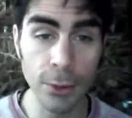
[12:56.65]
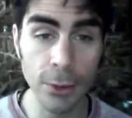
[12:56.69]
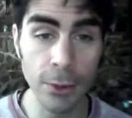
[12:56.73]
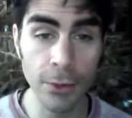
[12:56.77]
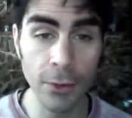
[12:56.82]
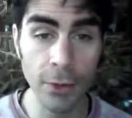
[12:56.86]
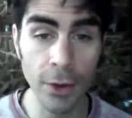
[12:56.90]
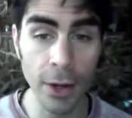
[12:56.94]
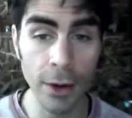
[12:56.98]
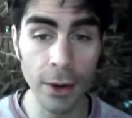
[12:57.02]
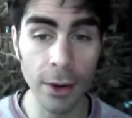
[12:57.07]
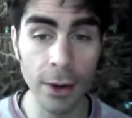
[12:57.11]
So
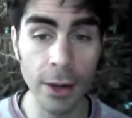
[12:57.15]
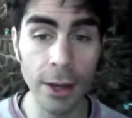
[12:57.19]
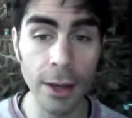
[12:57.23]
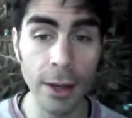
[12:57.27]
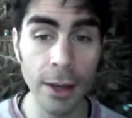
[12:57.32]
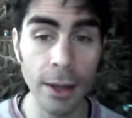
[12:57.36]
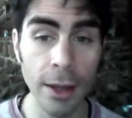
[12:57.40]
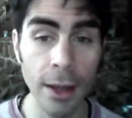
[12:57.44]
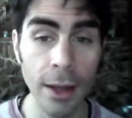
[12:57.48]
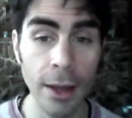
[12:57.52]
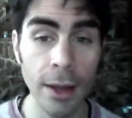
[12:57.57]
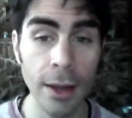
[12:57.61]
two
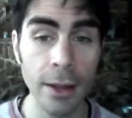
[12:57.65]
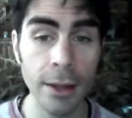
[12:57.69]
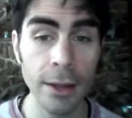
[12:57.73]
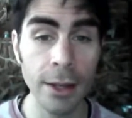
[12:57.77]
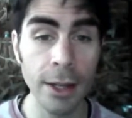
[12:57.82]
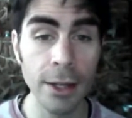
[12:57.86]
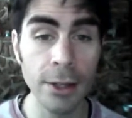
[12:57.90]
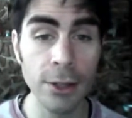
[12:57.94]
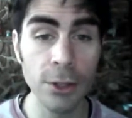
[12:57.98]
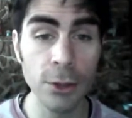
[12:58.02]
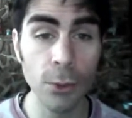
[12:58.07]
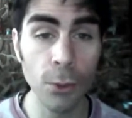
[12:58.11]
very
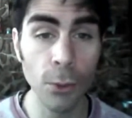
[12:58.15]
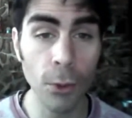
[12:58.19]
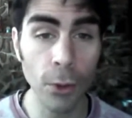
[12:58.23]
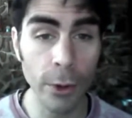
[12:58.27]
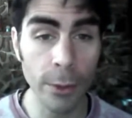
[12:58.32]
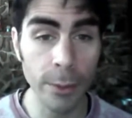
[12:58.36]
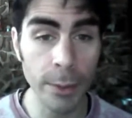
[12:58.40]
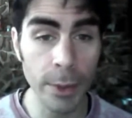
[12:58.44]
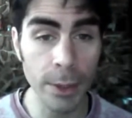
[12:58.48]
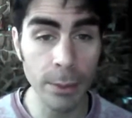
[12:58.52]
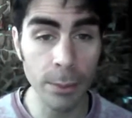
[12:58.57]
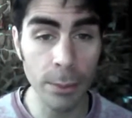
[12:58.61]

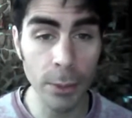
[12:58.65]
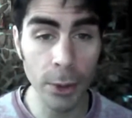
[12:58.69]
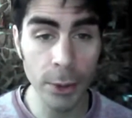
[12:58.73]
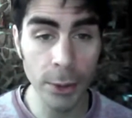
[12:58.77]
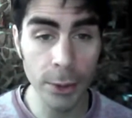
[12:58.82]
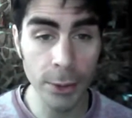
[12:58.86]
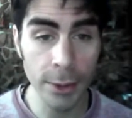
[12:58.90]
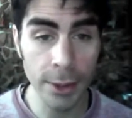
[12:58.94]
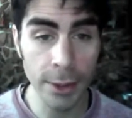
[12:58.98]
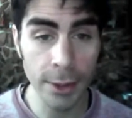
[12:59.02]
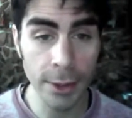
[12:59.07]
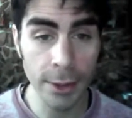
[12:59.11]
nice
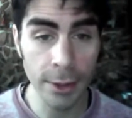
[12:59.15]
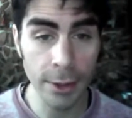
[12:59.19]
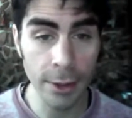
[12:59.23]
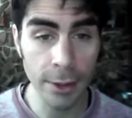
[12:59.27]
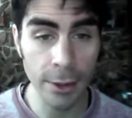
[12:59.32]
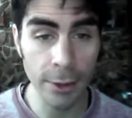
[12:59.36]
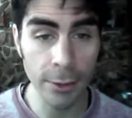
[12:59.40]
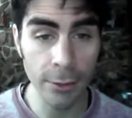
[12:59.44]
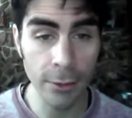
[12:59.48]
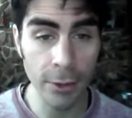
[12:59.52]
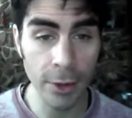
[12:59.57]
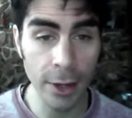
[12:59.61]
warming
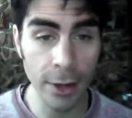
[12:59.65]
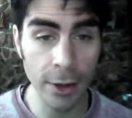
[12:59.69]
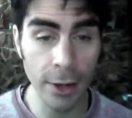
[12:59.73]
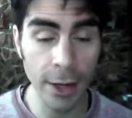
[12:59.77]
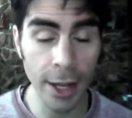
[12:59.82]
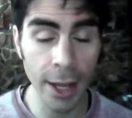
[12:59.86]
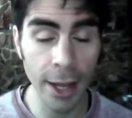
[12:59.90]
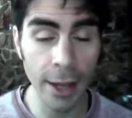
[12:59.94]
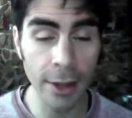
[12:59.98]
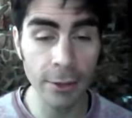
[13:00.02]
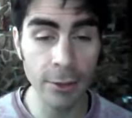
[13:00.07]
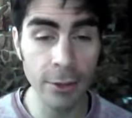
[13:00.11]
poses that are
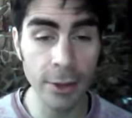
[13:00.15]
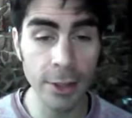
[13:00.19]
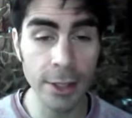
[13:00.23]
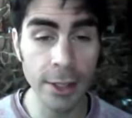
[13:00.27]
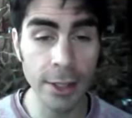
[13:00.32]
very